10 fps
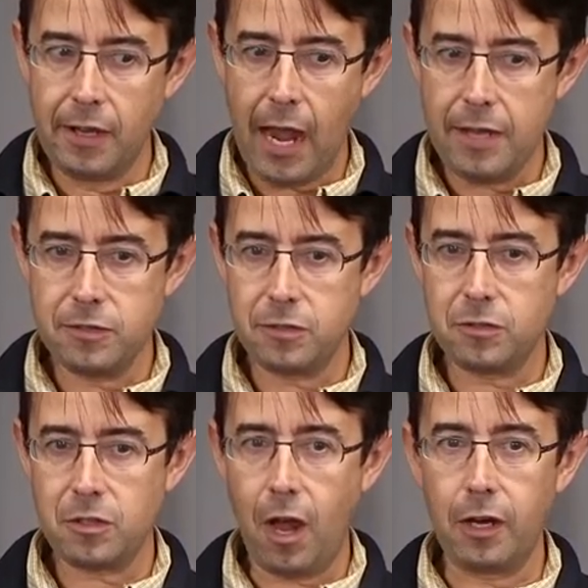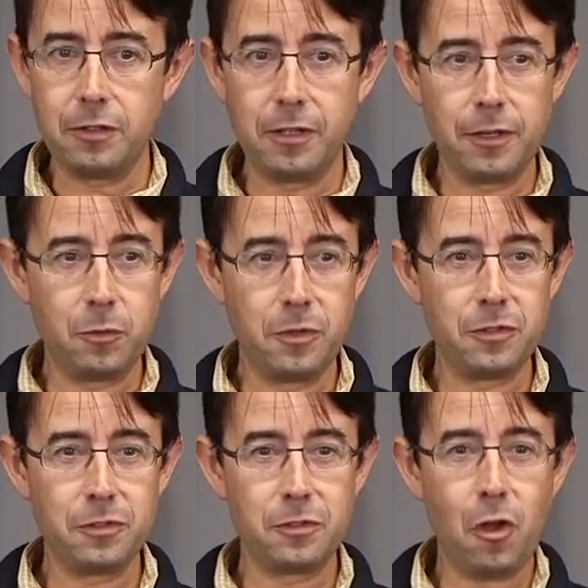ads suck. Like,
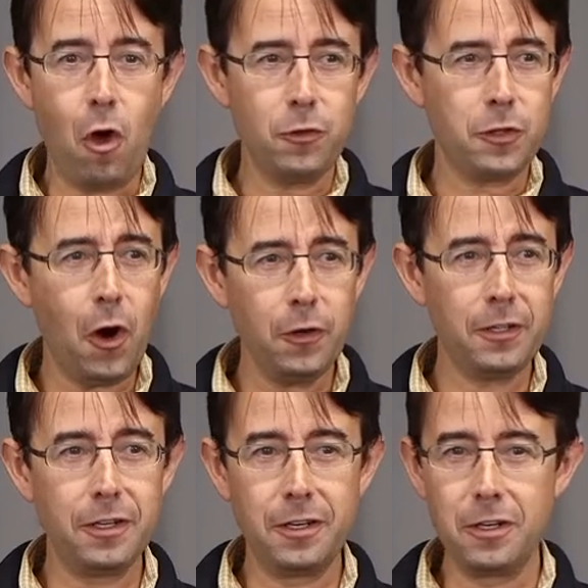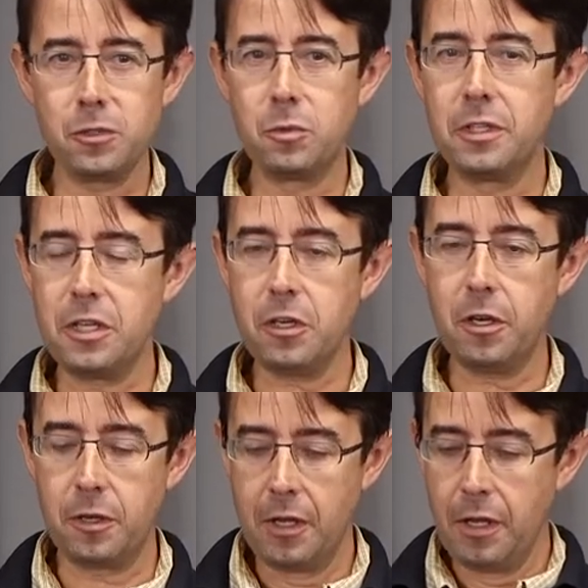this is all targeted and it's really
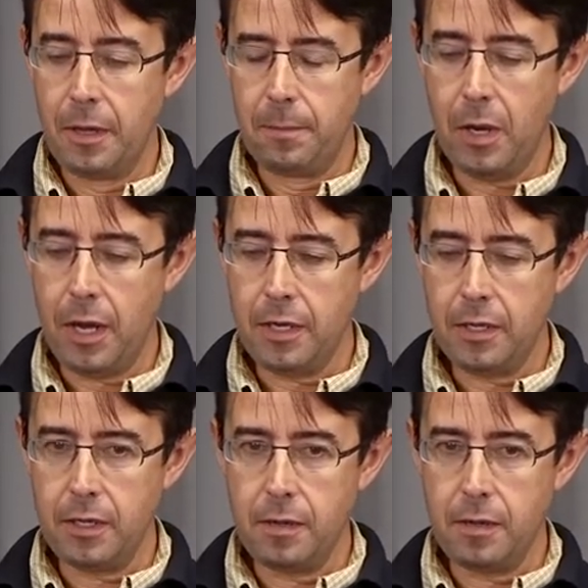good. But